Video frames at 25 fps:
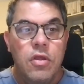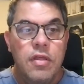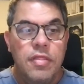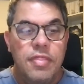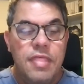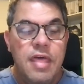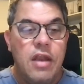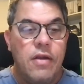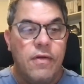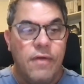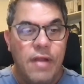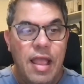
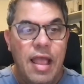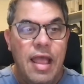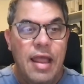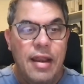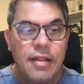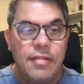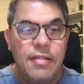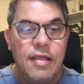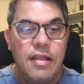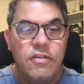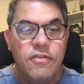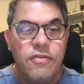that are on
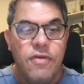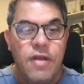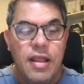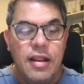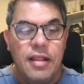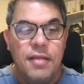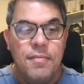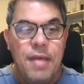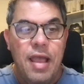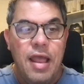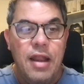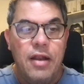
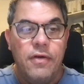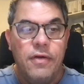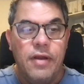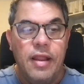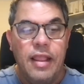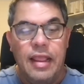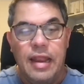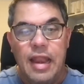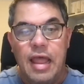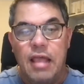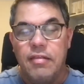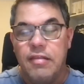electronic
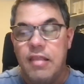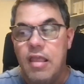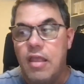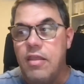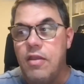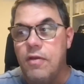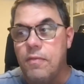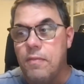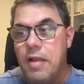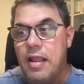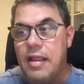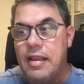monitoring? And I'll tell
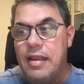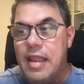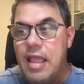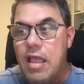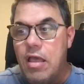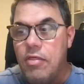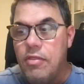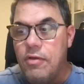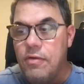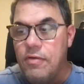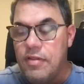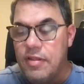you right
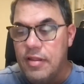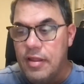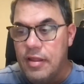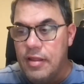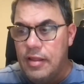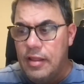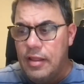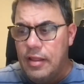now, there's